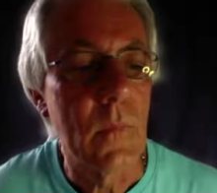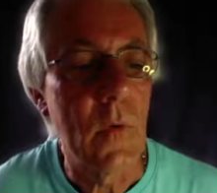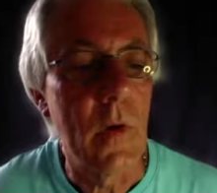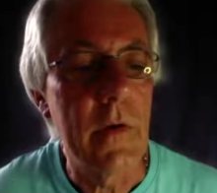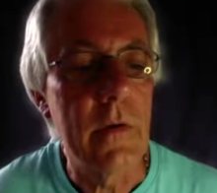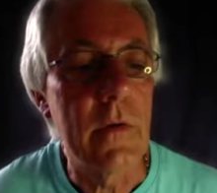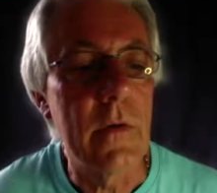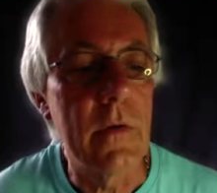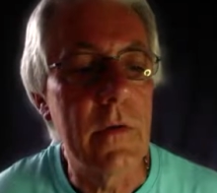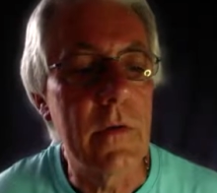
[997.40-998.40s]

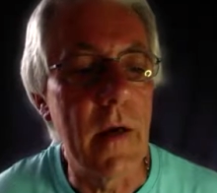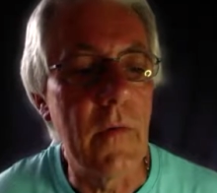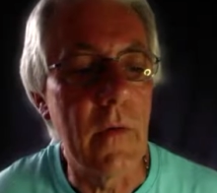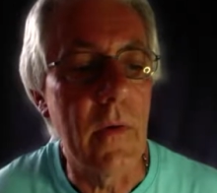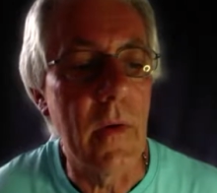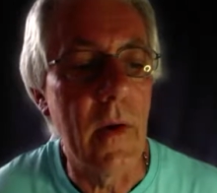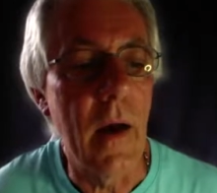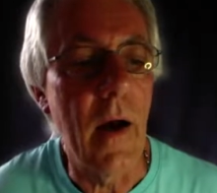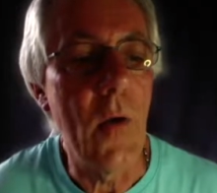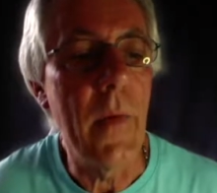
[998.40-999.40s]
Question 7.
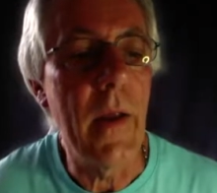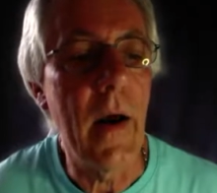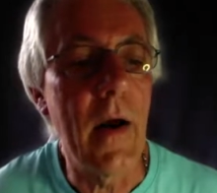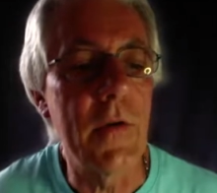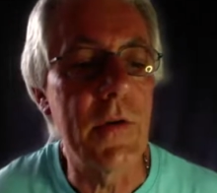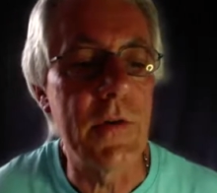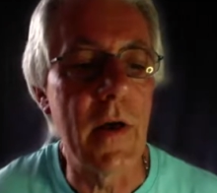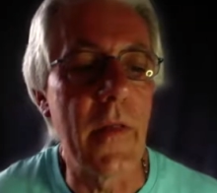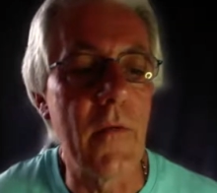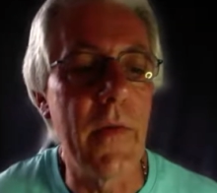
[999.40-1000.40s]
How many arches
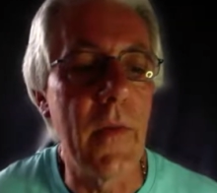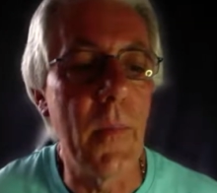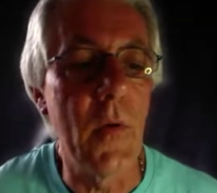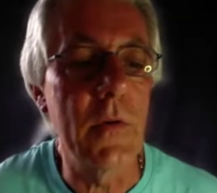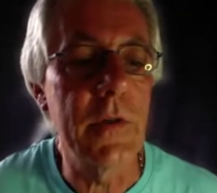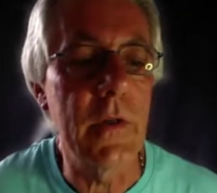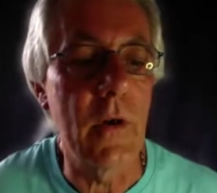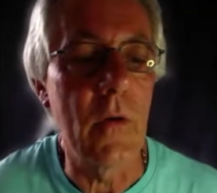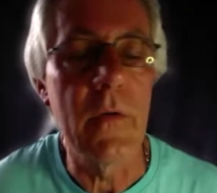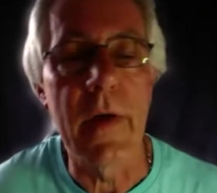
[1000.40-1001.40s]
are there in the
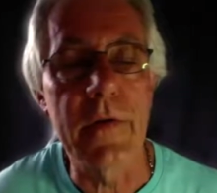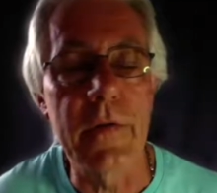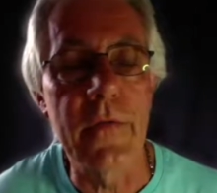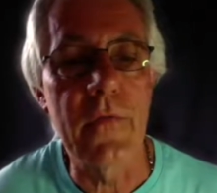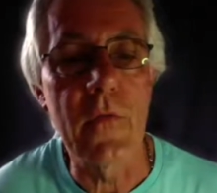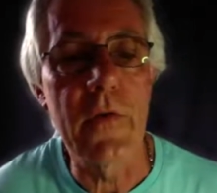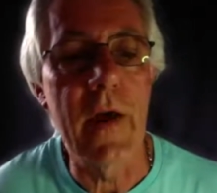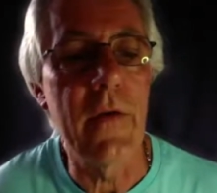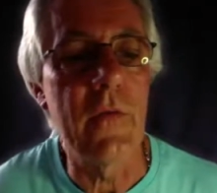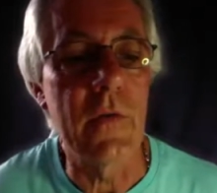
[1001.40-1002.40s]
portico, that's the
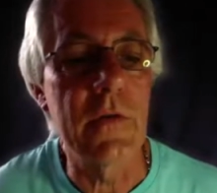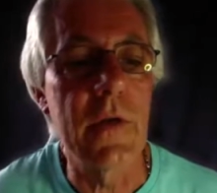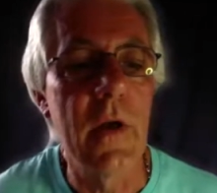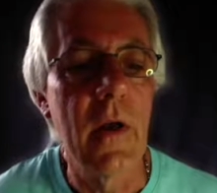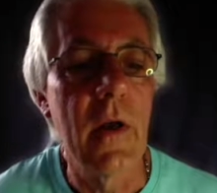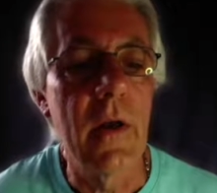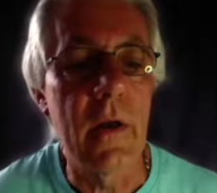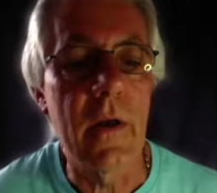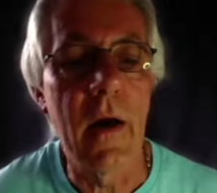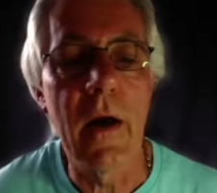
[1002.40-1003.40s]
front entrance,
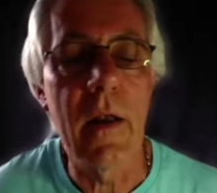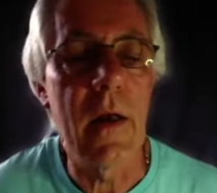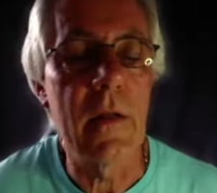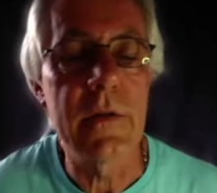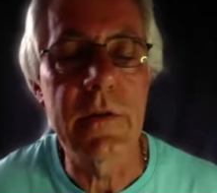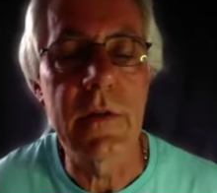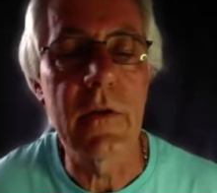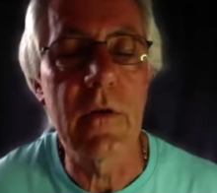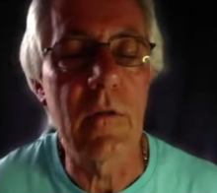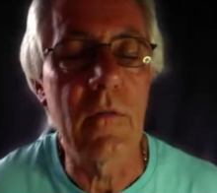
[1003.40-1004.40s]
at Carlisle
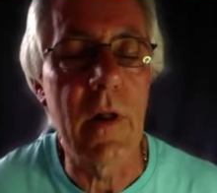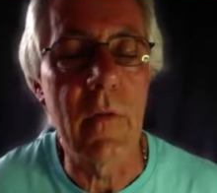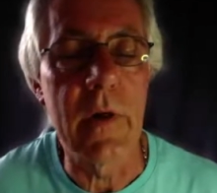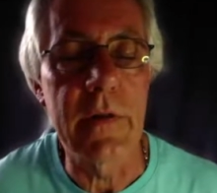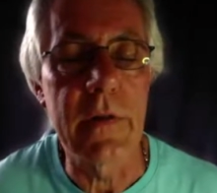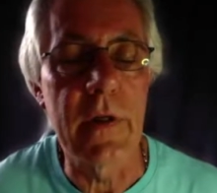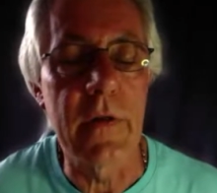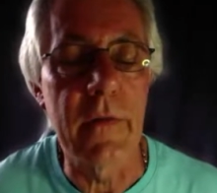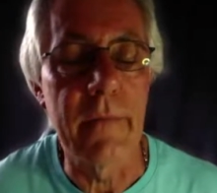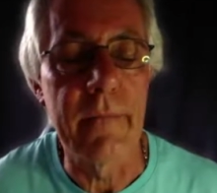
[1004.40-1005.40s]
Citadel Railway
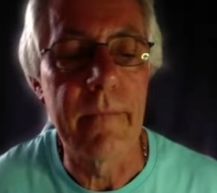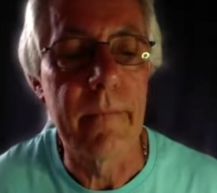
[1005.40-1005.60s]
Station?